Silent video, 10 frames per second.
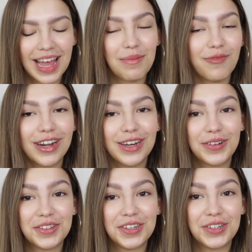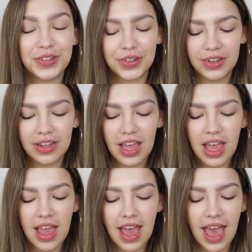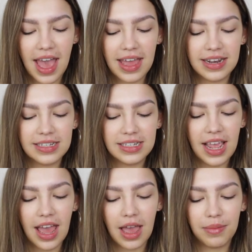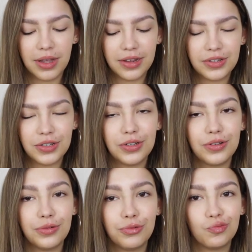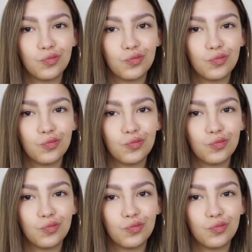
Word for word: that, I'm really not too sure. And yeah, I'm going to